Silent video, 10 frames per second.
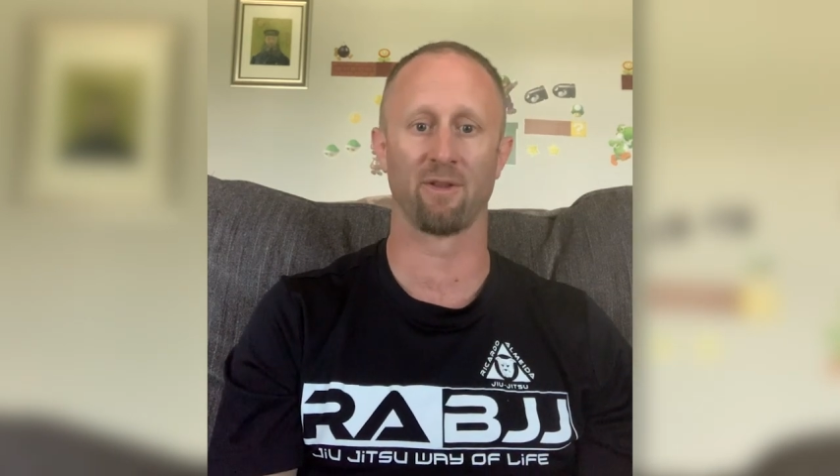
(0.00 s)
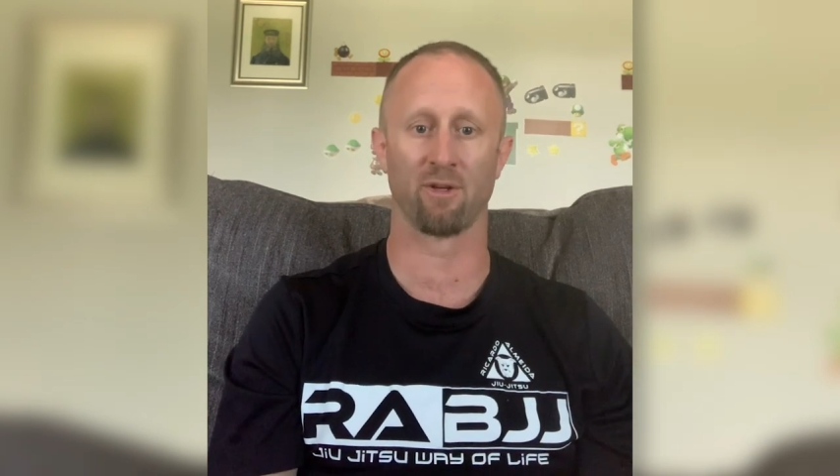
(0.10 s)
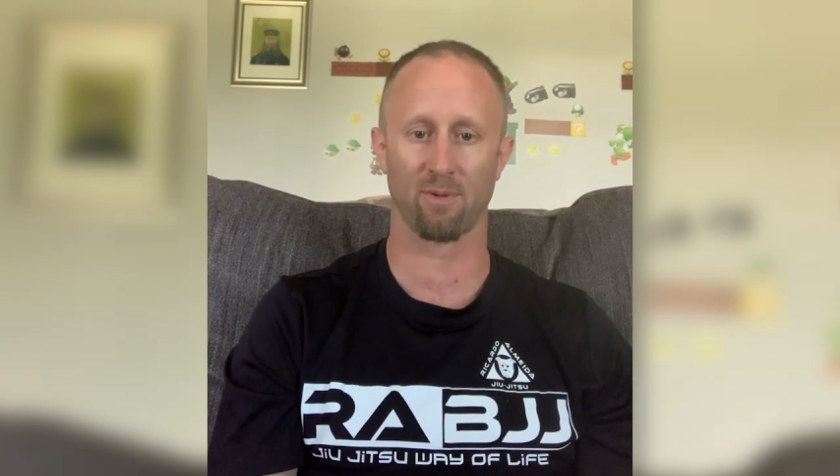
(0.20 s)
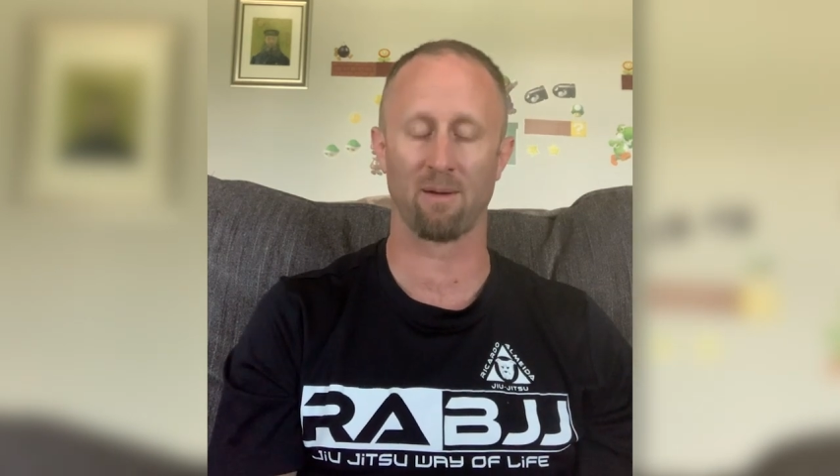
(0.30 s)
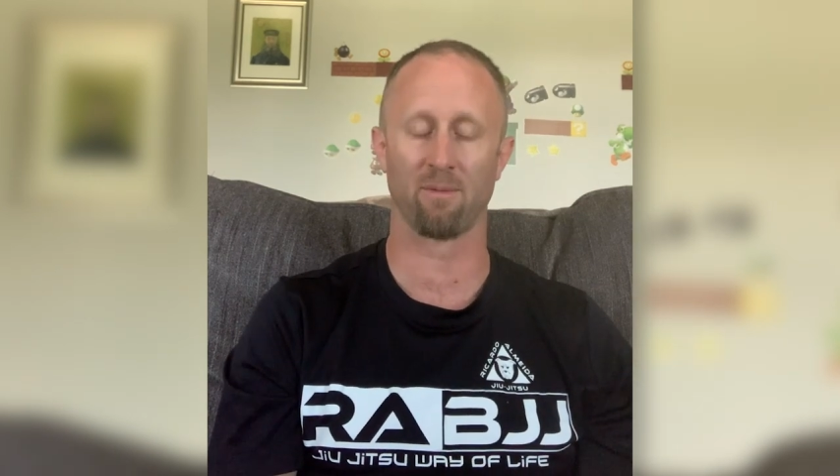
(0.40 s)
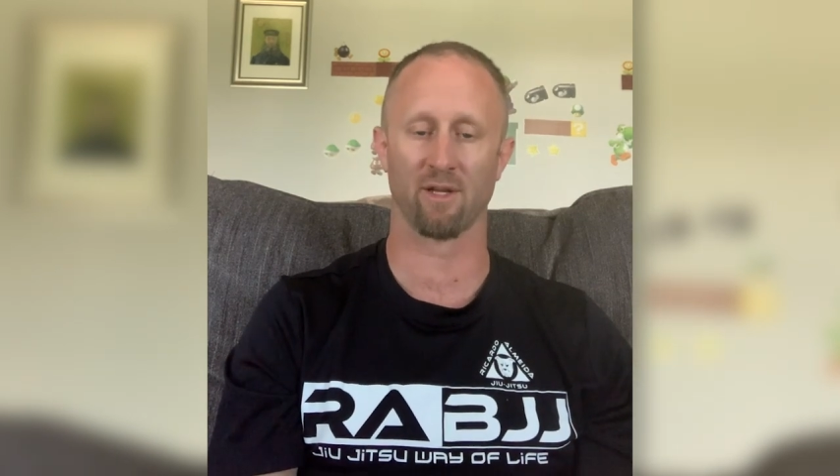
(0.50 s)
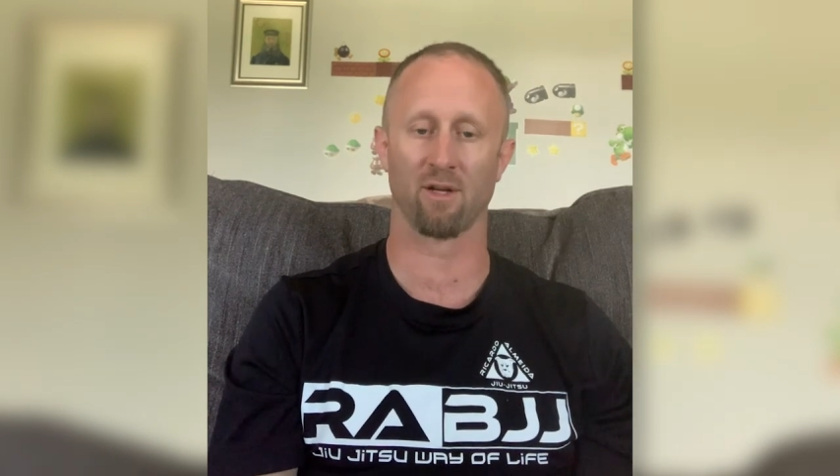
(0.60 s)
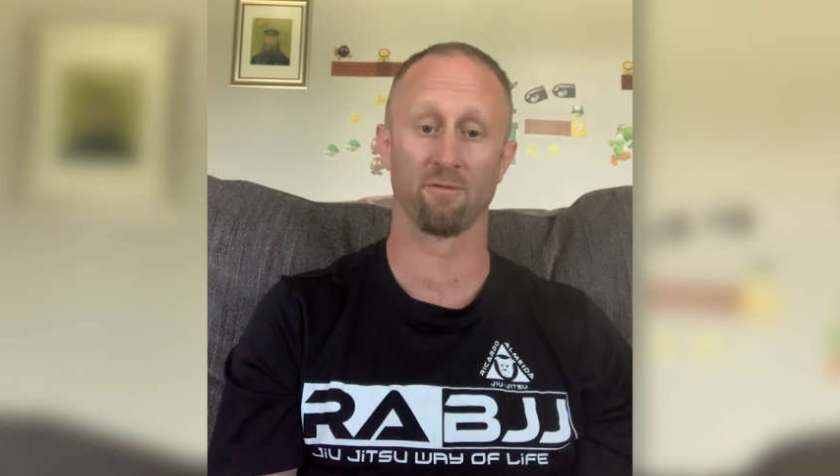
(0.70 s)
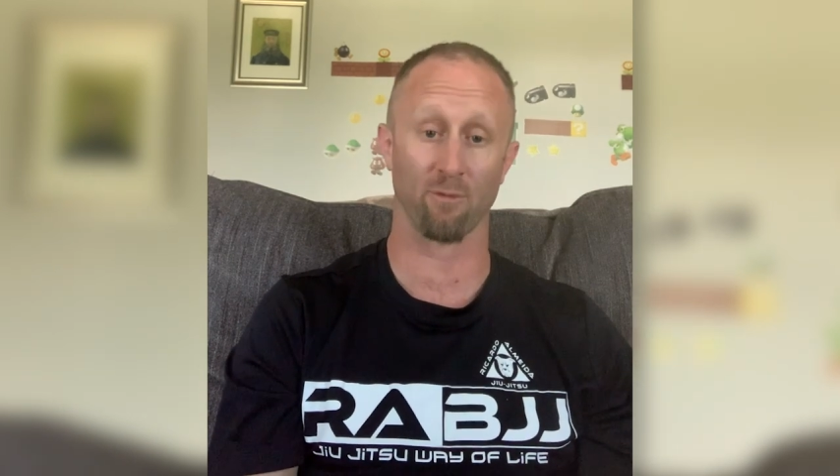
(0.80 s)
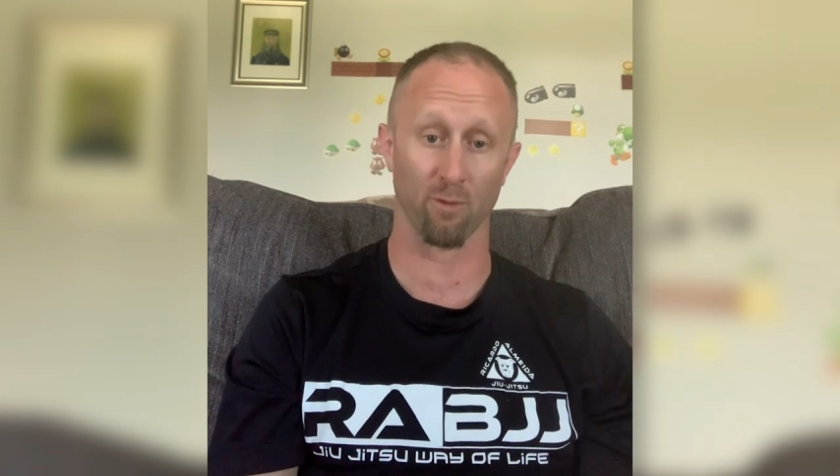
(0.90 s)
and they're probably
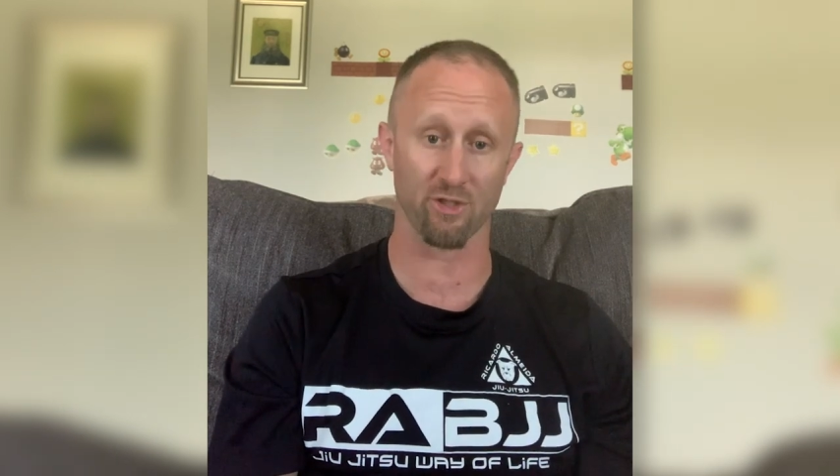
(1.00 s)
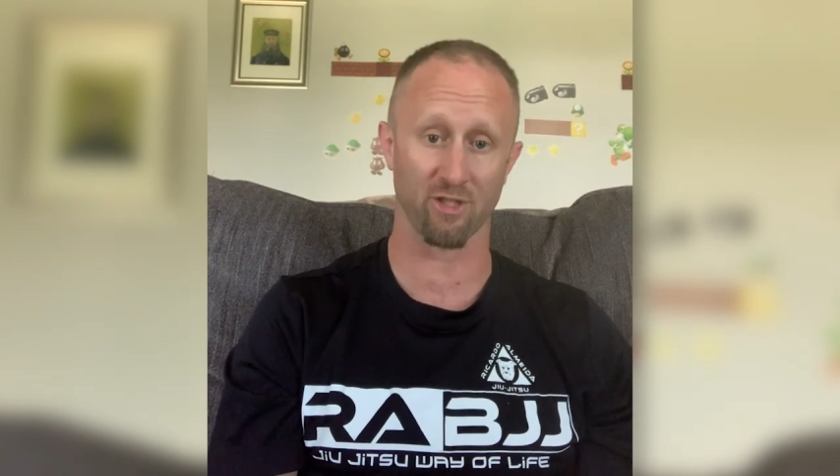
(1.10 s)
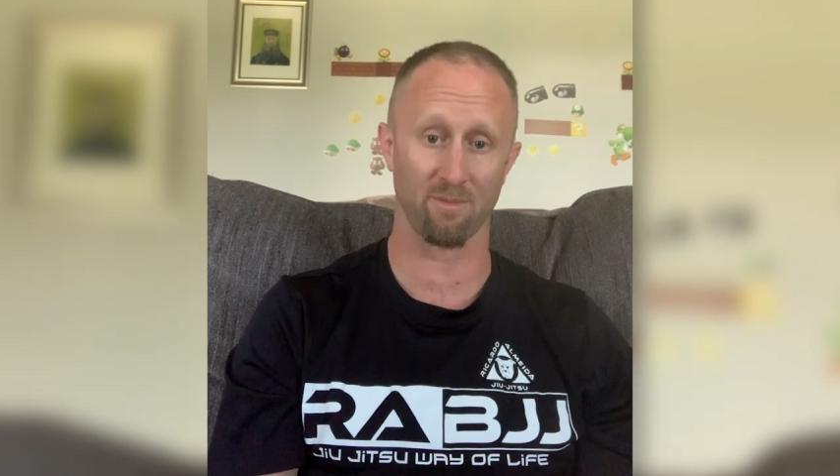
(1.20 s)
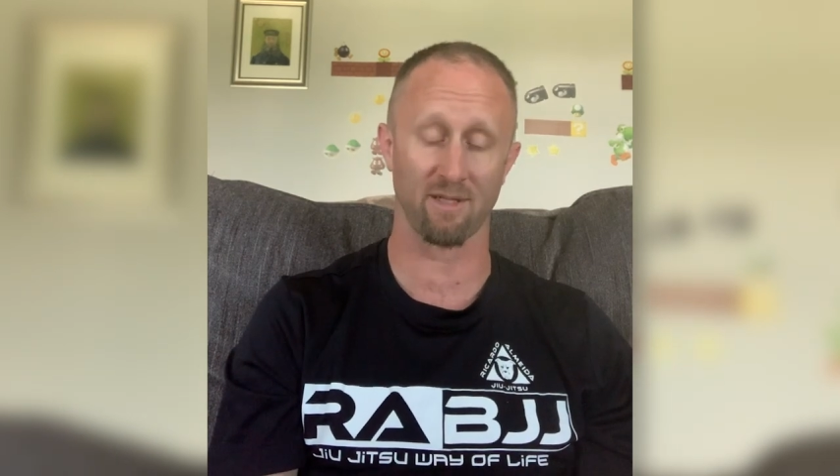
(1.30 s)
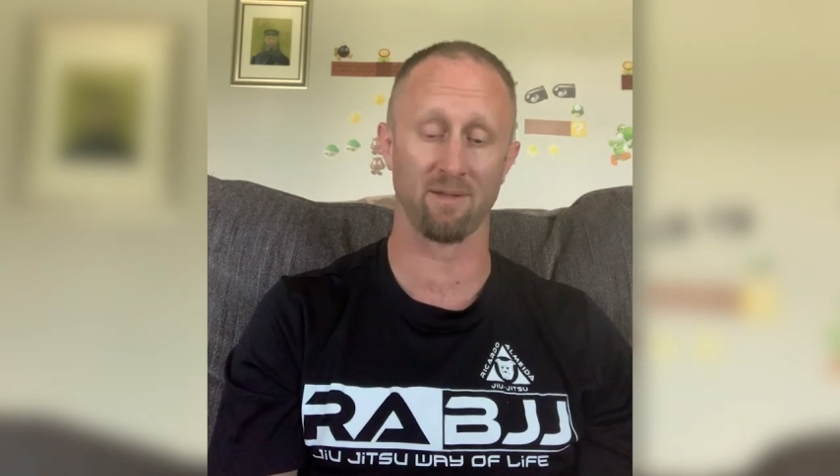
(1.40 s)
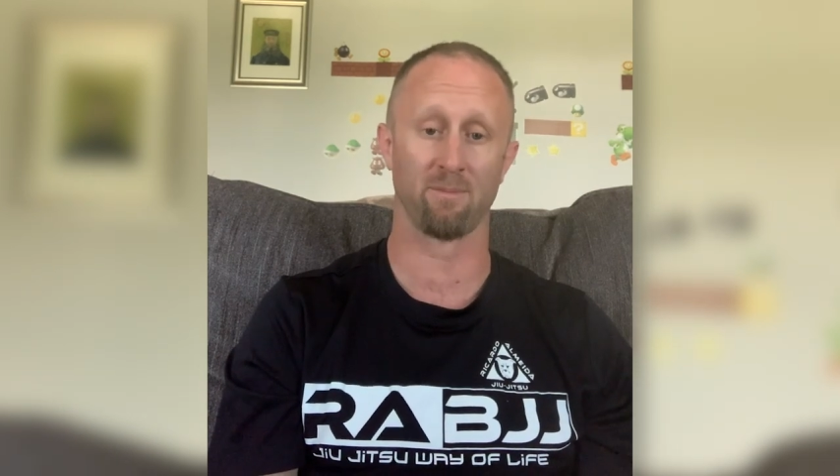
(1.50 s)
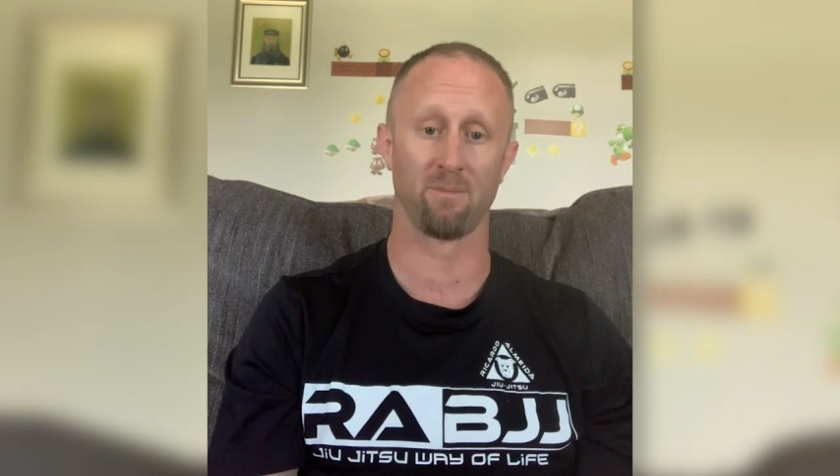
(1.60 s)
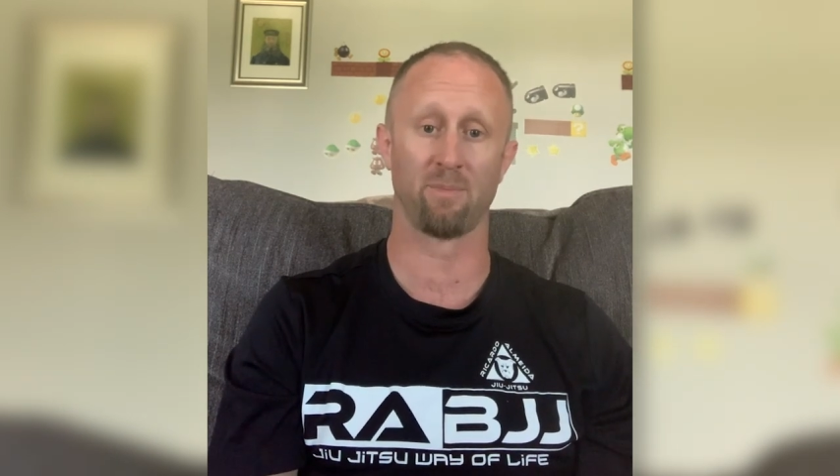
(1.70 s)
going to unfortunately be,